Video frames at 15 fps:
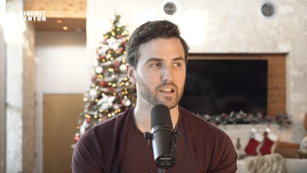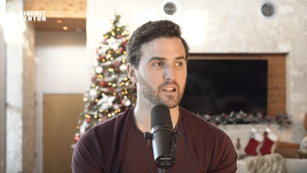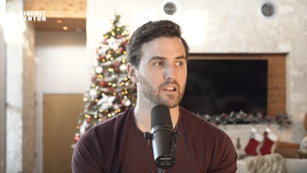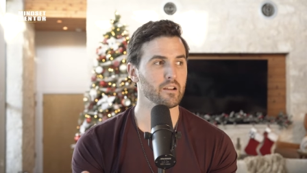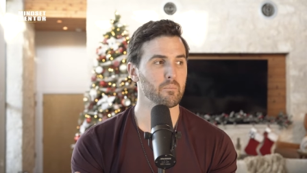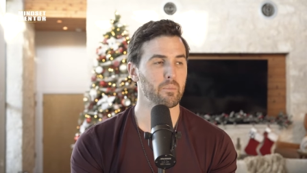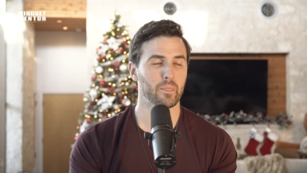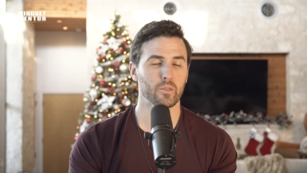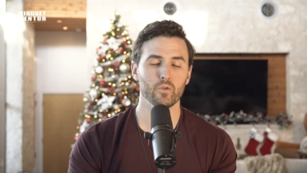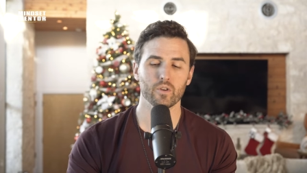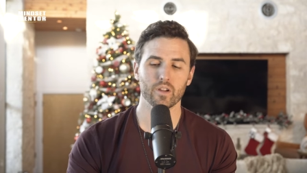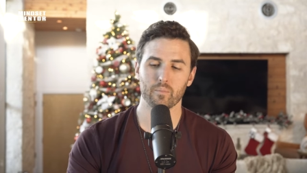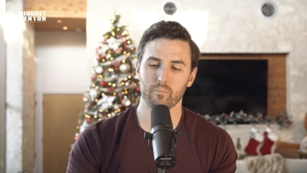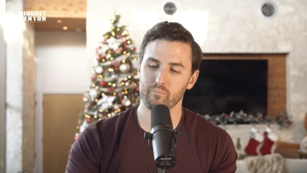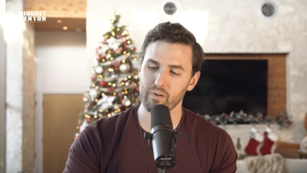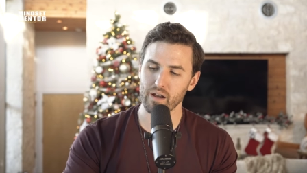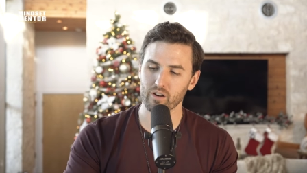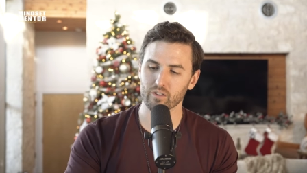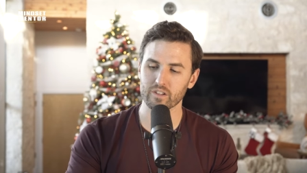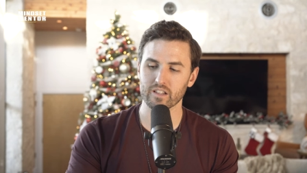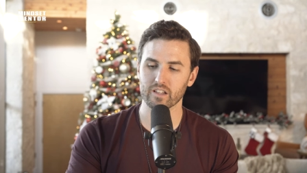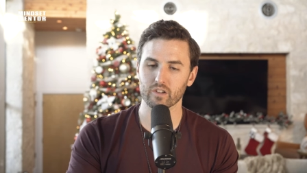Like you can
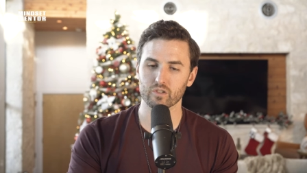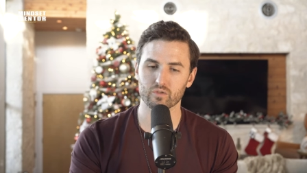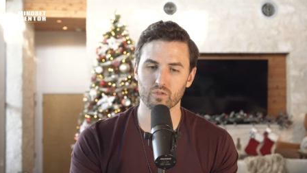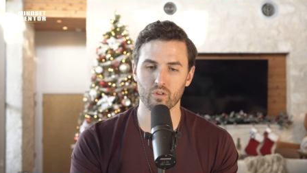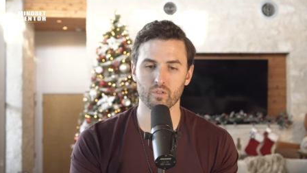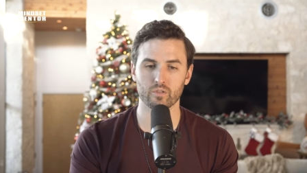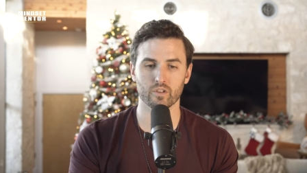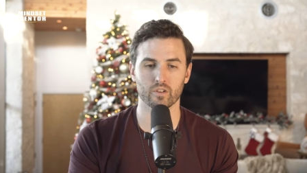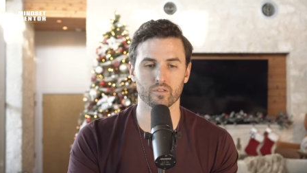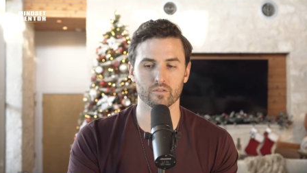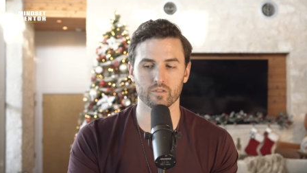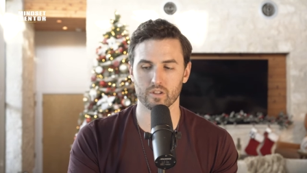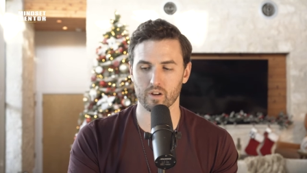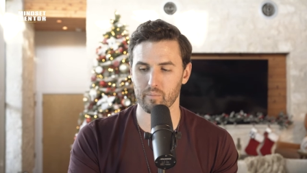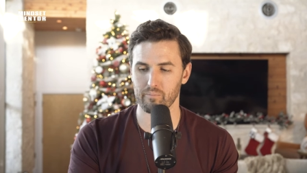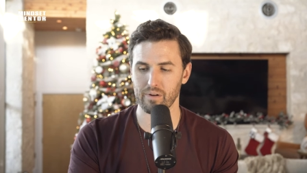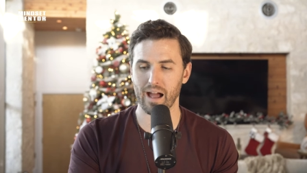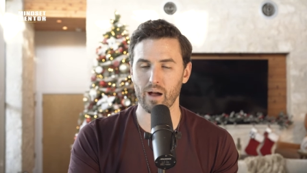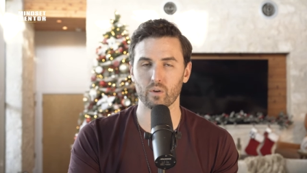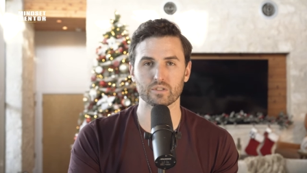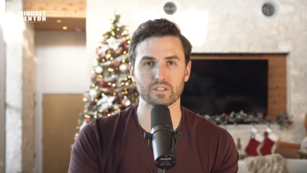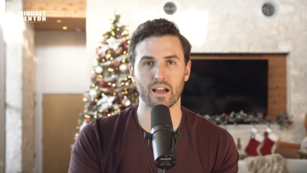barely control your
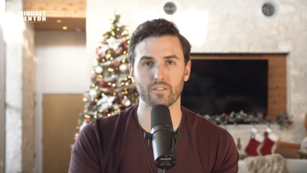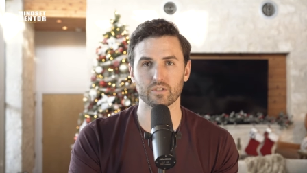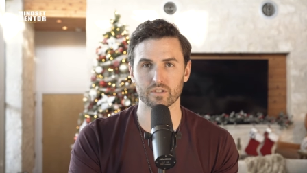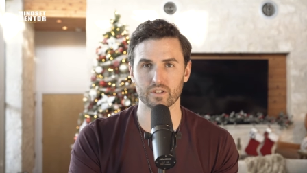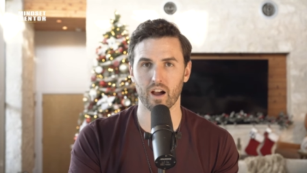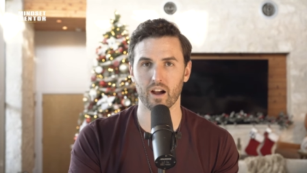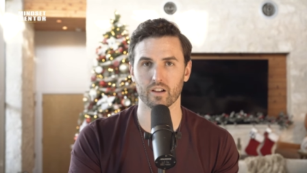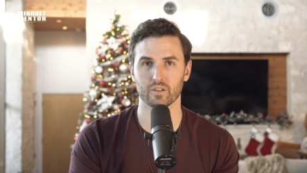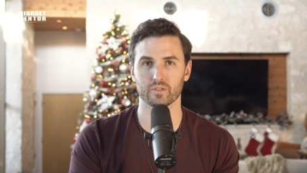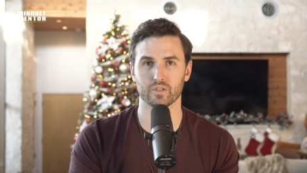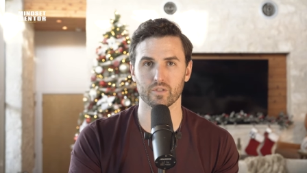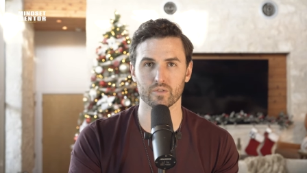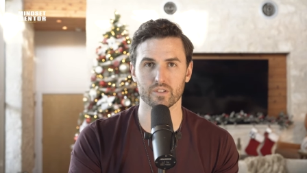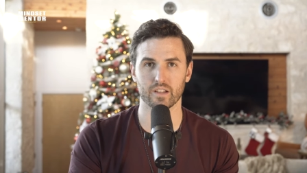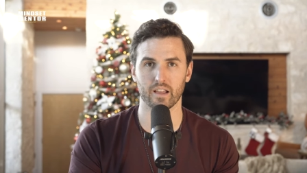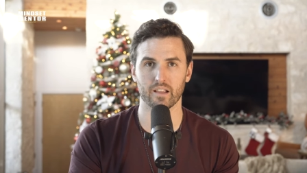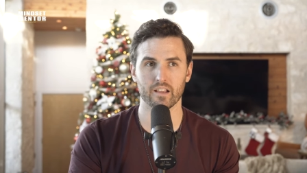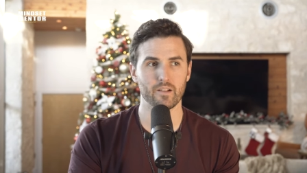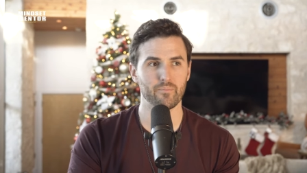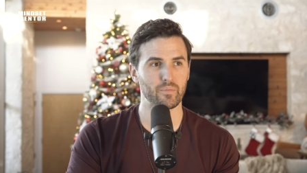bowels after Taco Tuesday.